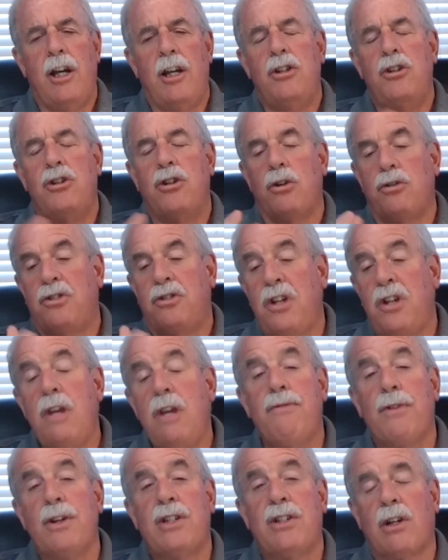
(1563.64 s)

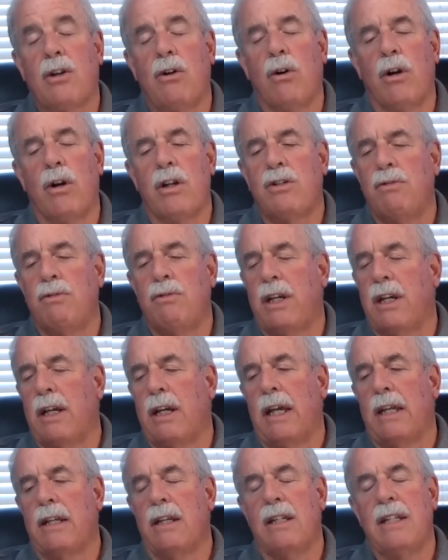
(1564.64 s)
Josephus, of course, we could
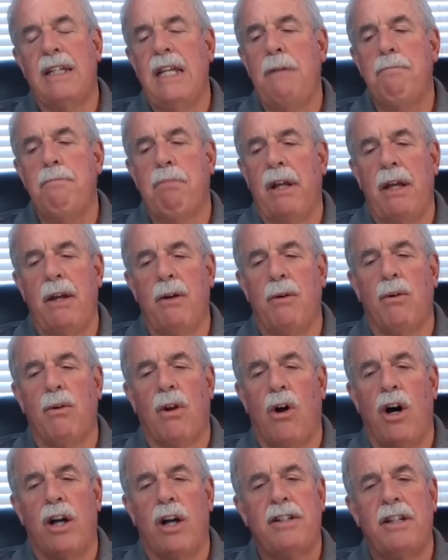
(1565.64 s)
get deeply
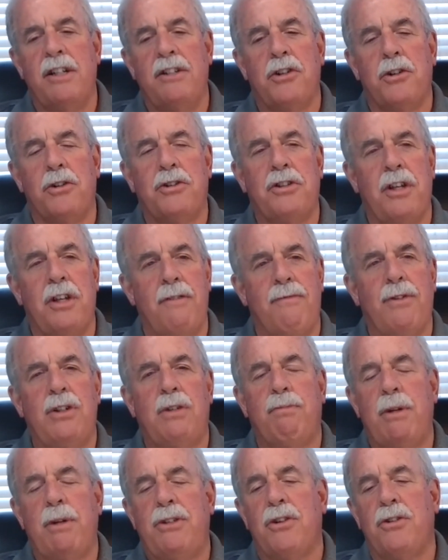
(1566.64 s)
lost in Josephus,
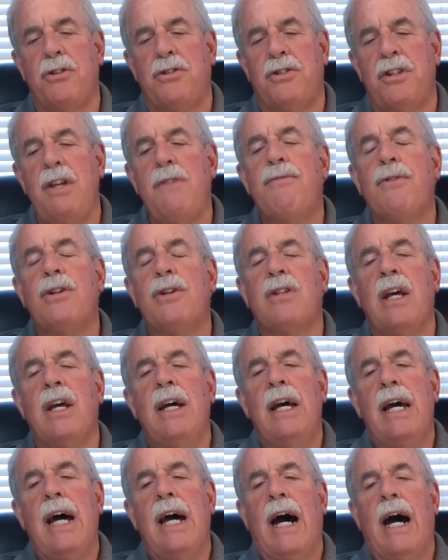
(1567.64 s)
but Josephus,
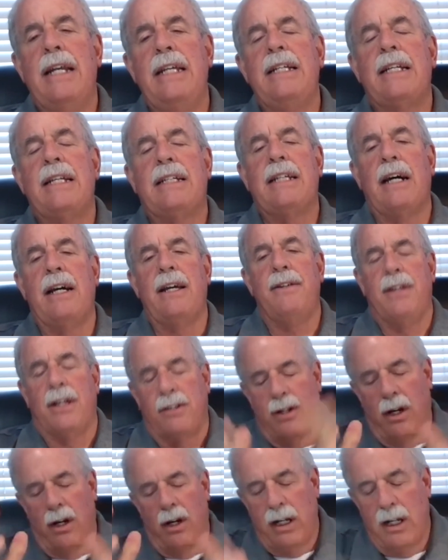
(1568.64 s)
I need to tell you
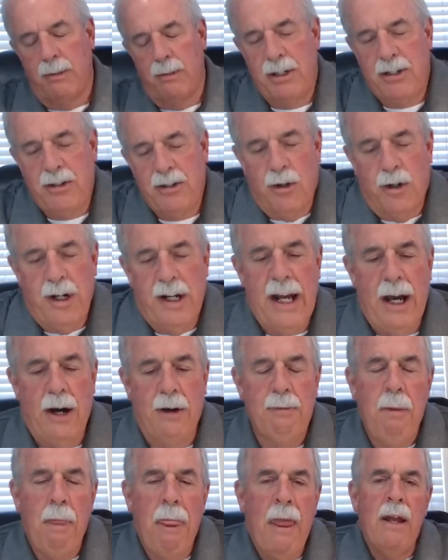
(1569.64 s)
this. All right, let me sort it out.
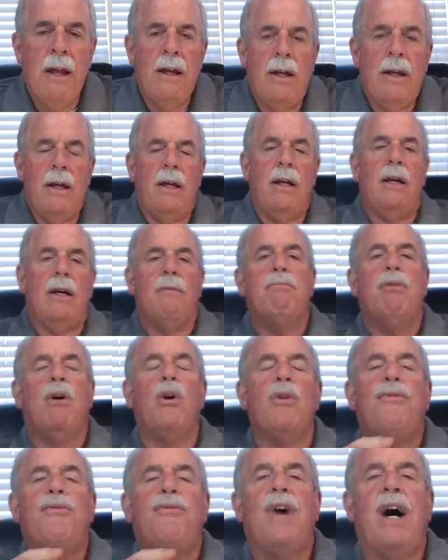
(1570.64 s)

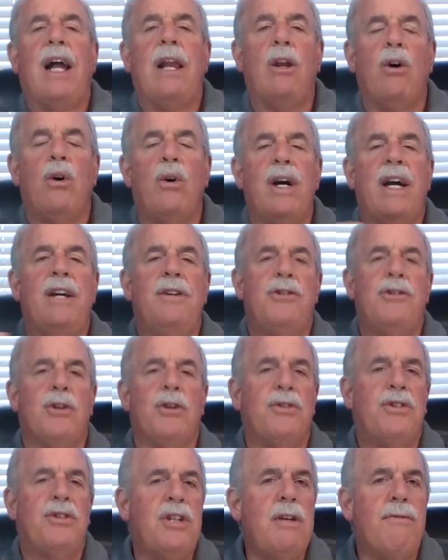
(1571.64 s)
Both Philo and
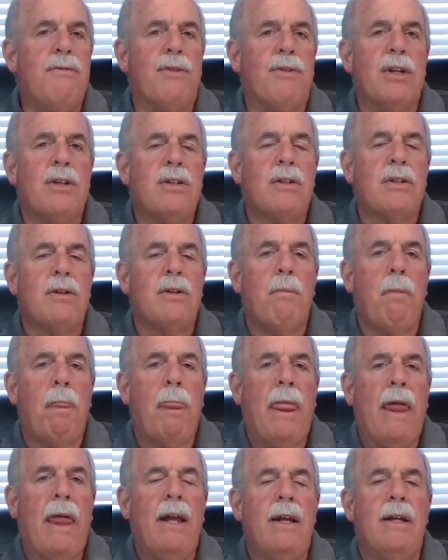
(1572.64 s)
Josephus
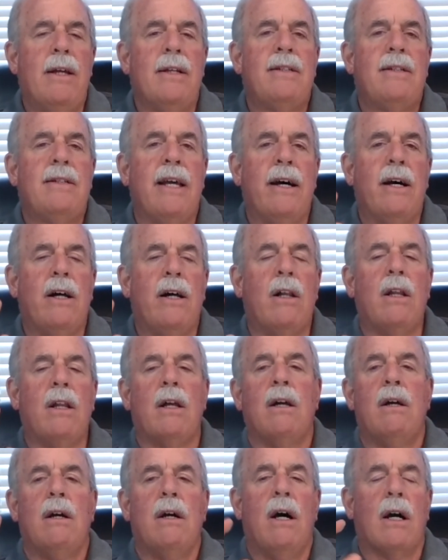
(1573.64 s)

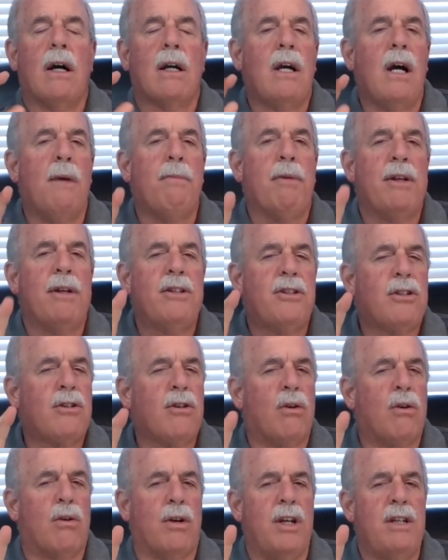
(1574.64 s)
tell a couple of
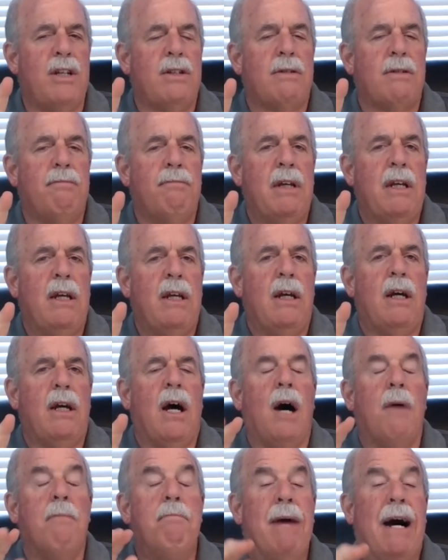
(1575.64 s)
stories
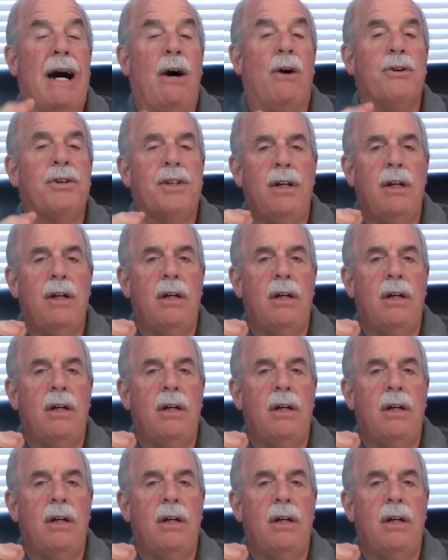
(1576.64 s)
about